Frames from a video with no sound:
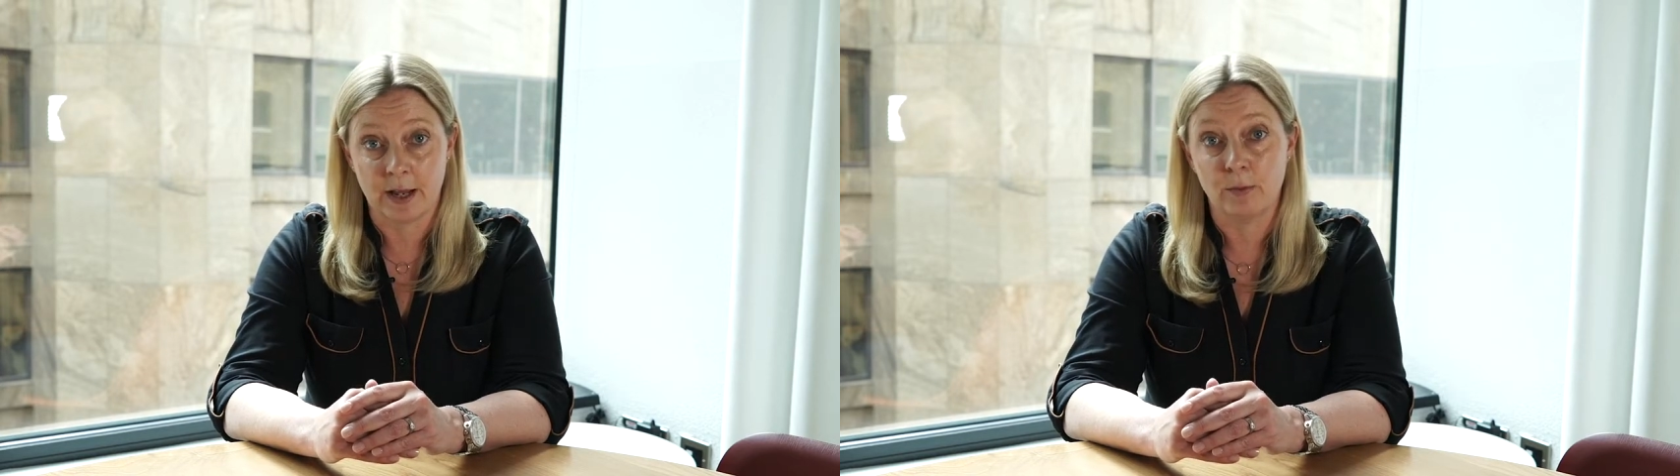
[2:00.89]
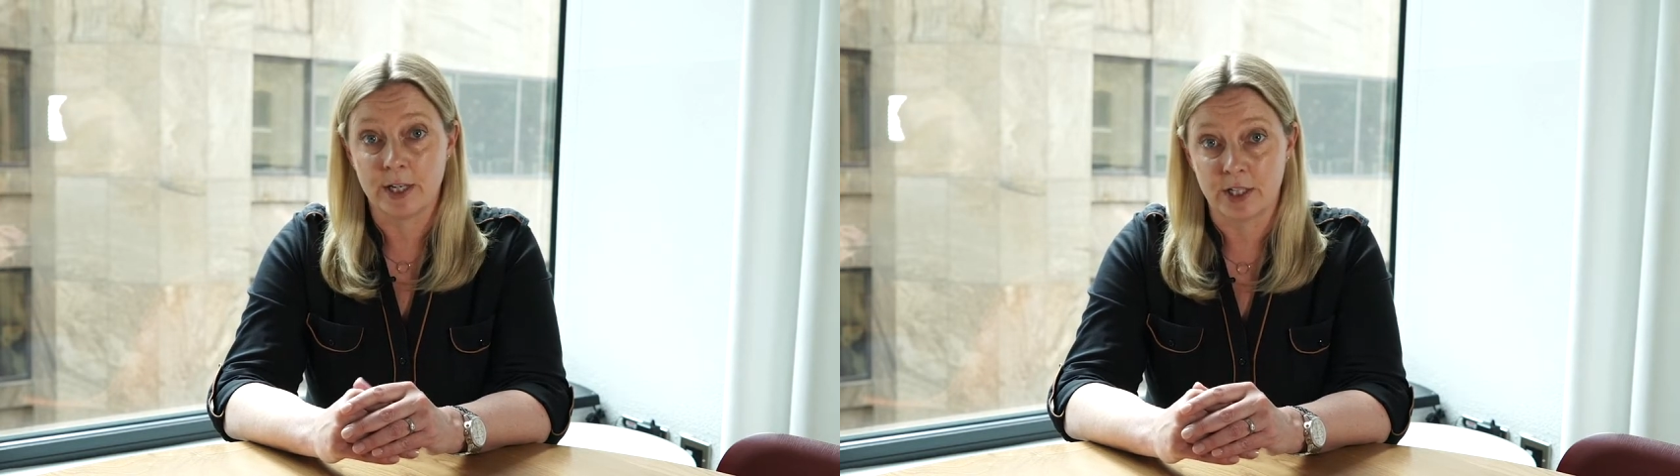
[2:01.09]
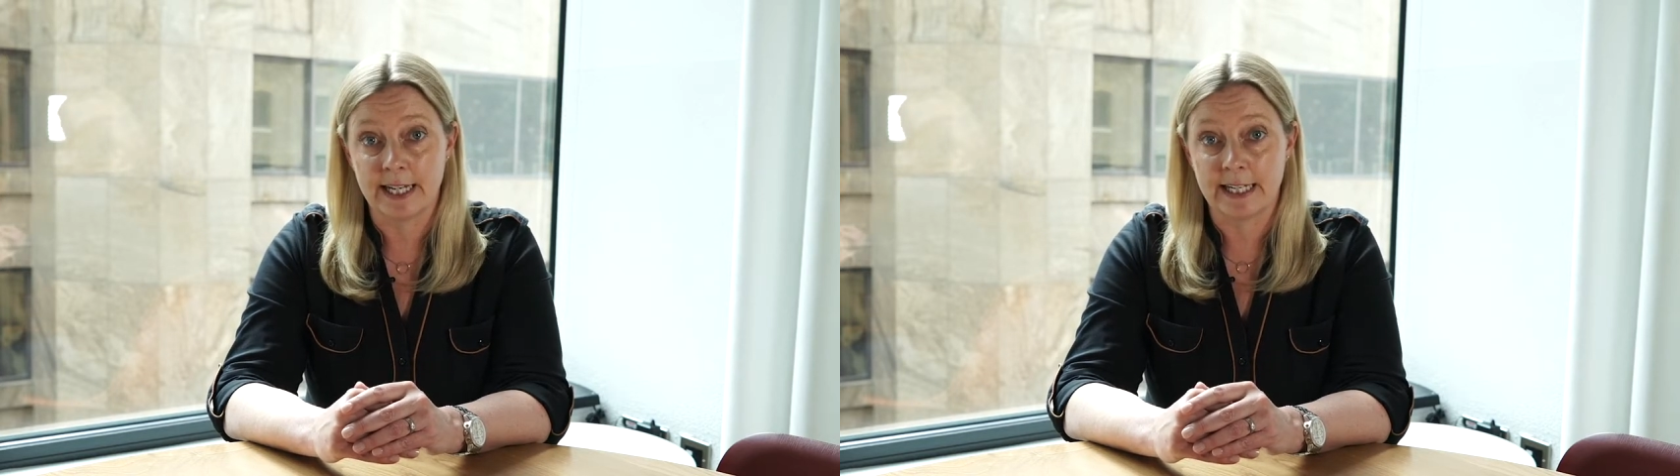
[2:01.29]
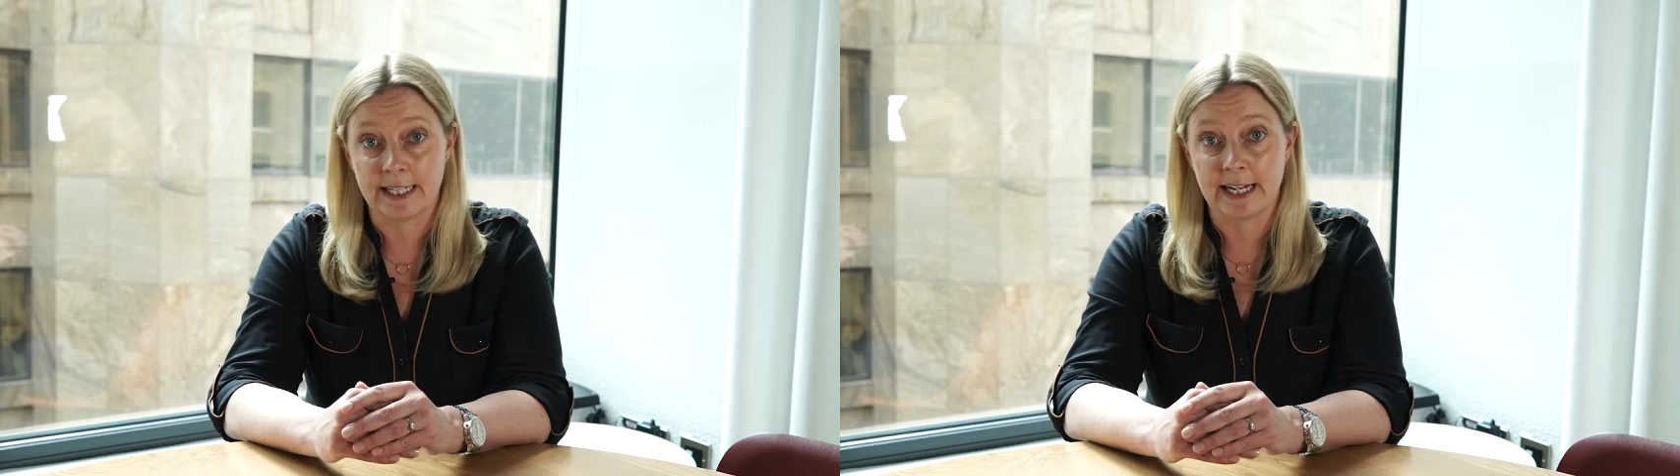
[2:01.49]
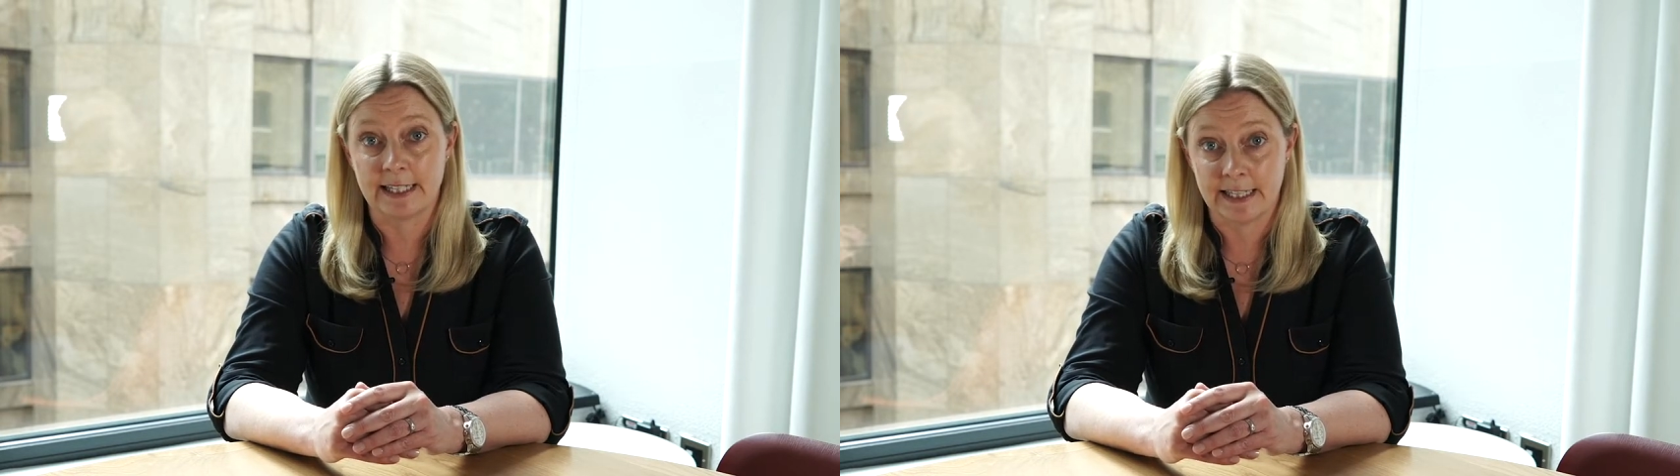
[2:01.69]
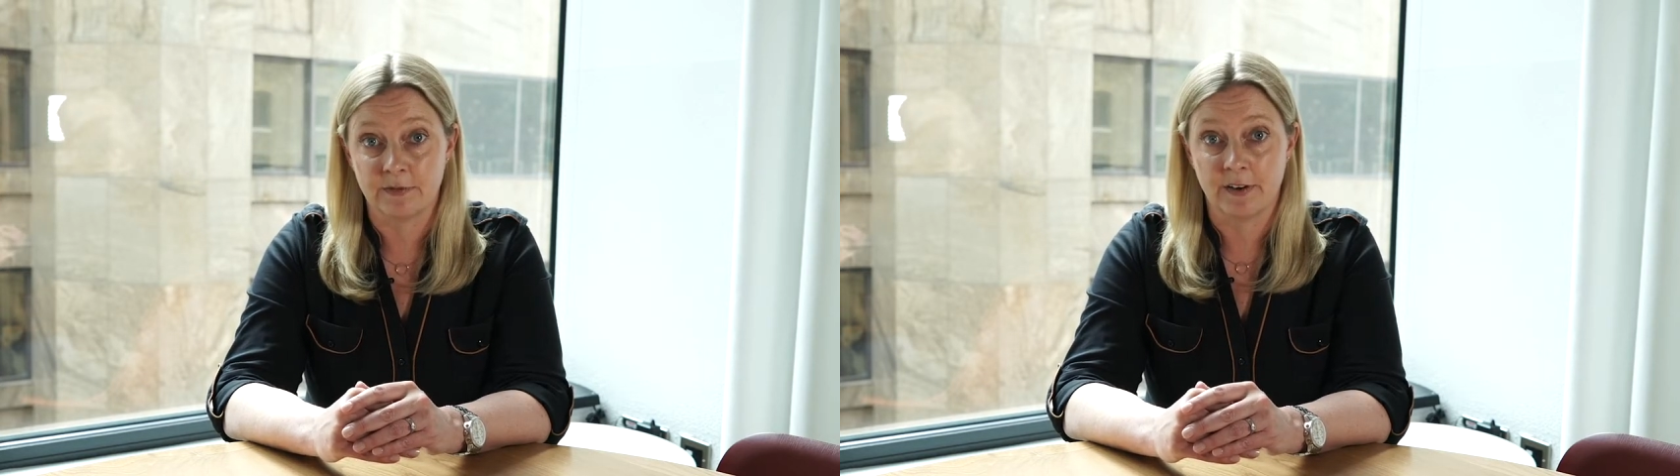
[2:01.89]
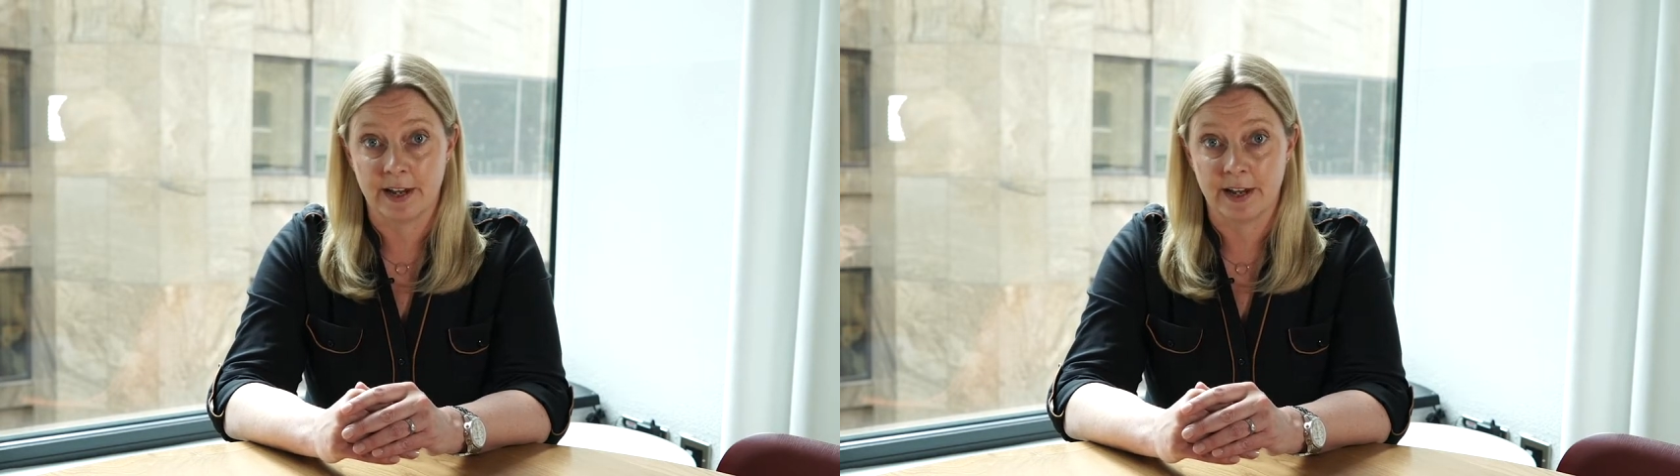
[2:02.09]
which these days is very